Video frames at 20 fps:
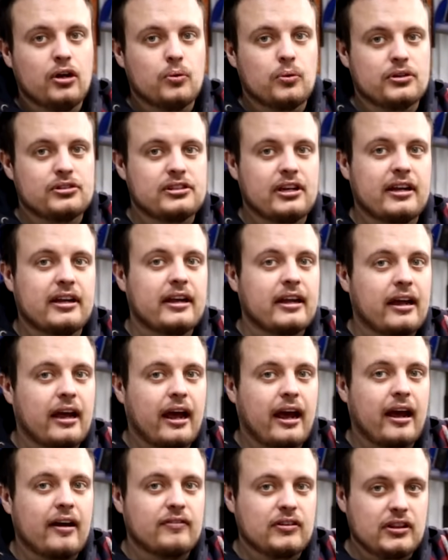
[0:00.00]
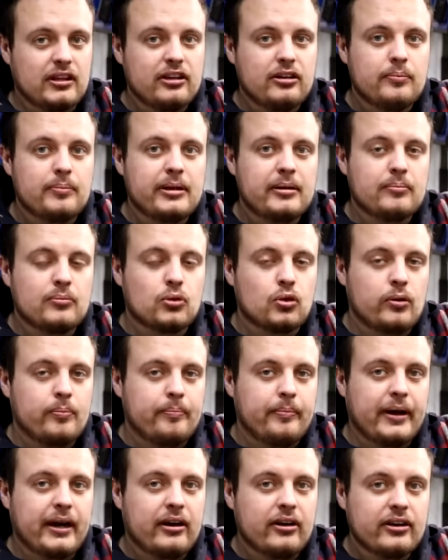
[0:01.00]
which have a little bit more
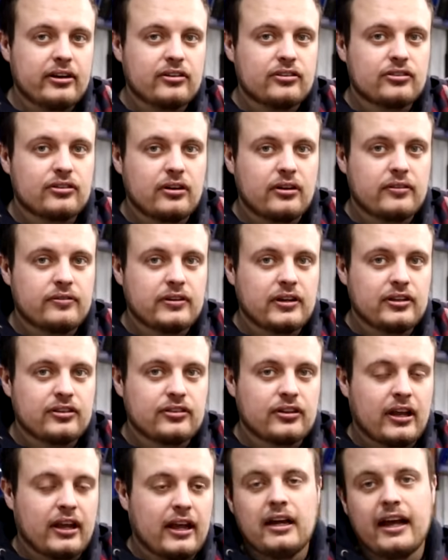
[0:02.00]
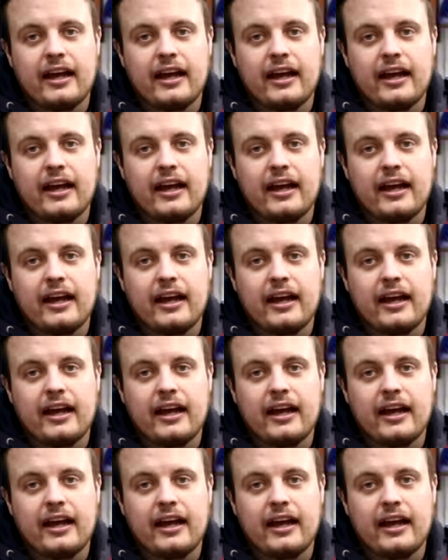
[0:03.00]
bearing surface